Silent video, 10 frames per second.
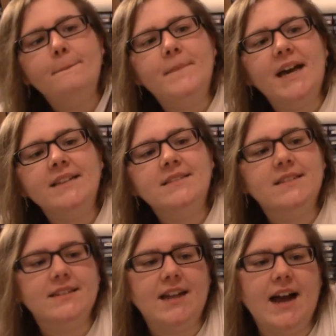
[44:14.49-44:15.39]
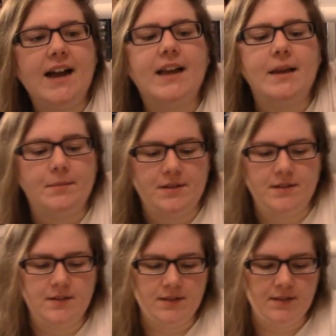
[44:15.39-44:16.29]
Best Time.
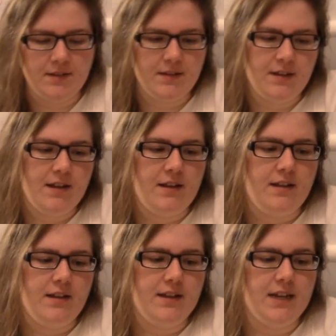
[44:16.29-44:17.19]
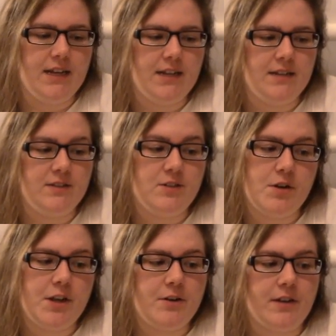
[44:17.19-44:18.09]
And
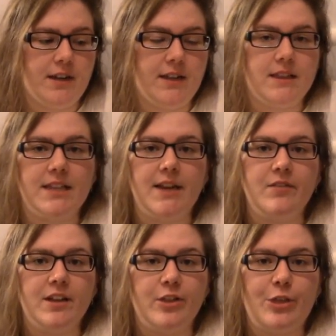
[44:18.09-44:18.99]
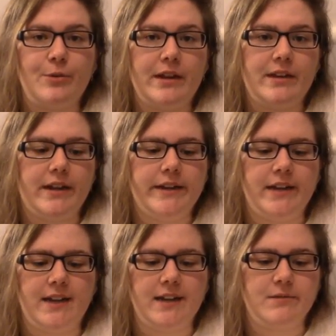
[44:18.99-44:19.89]
Stony Creek leaflet
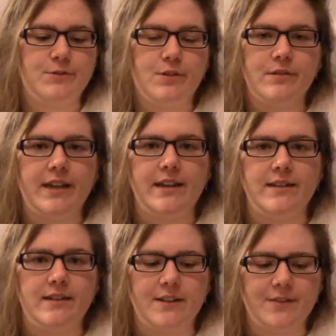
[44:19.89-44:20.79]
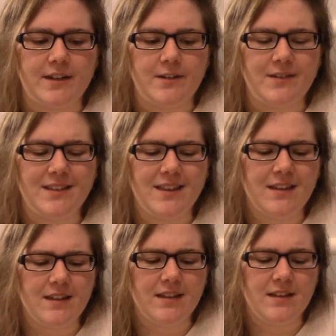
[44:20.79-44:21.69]
$3.99. It was only $8.95, I
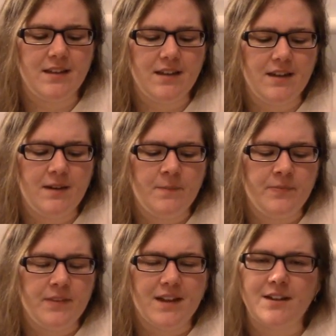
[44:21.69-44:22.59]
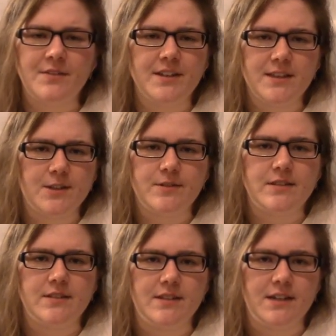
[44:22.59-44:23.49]
think. I don't think there was a
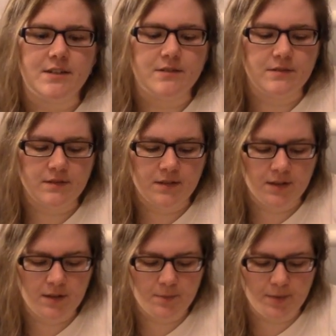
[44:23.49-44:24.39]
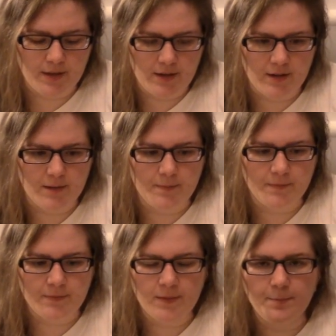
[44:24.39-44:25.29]
sale, but
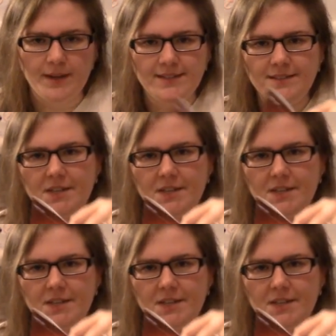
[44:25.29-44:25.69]
Best